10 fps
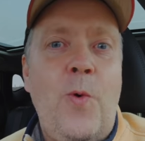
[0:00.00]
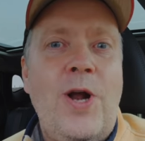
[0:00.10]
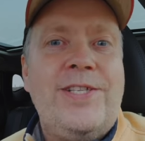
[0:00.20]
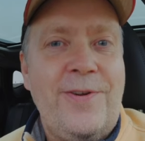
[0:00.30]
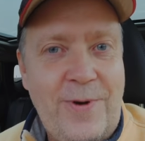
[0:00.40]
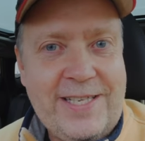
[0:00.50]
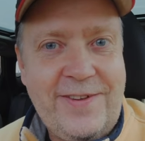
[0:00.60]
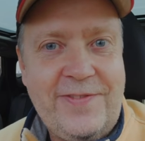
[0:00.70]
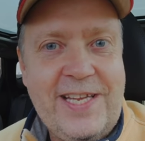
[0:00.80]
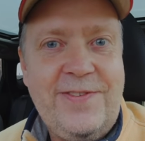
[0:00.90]
watch the rest
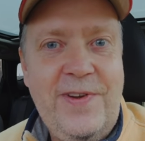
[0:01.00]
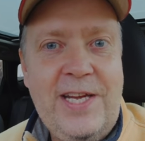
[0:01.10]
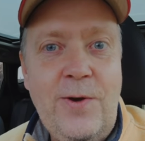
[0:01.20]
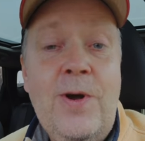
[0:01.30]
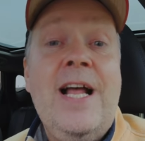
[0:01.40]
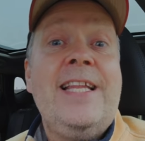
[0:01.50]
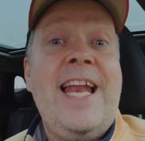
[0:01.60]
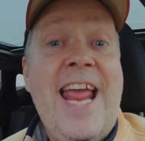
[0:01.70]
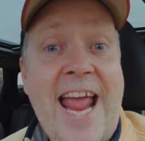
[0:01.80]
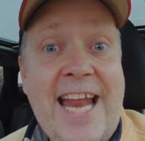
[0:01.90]
of this video,
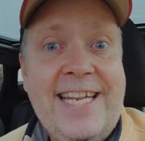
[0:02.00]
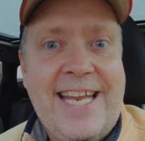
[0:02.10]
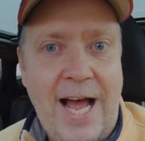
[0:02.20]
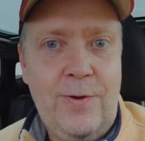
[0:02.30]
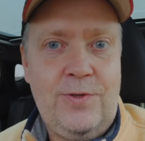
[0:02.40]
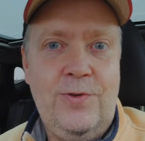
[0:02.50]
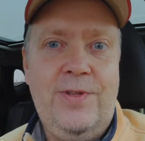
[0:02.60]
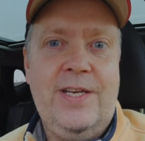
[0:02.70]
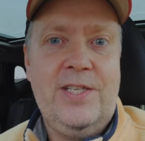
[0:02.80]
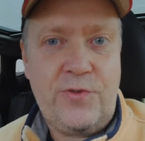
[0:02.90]
then head down to
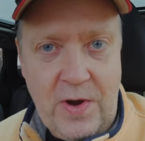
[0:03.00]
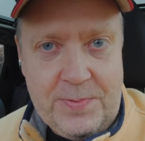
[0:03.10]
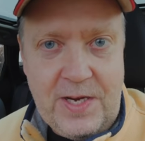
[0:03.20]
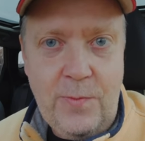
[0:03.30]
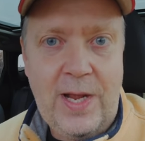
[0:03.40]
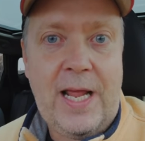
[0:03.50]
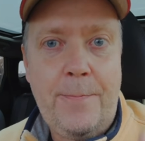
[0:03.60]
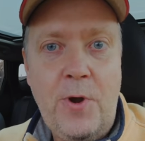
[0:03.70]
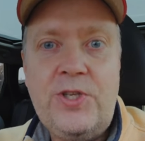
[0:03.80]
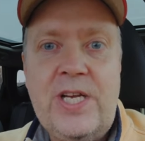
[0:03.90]
the description where there are
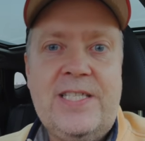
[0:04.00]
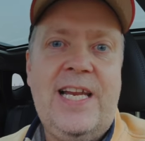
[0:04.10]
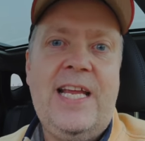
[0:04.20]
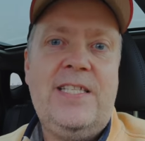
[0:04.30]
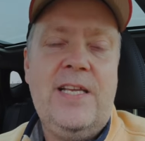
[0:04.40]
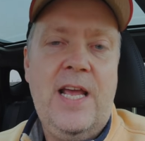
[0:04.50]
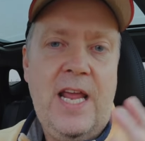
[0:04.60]
purchase links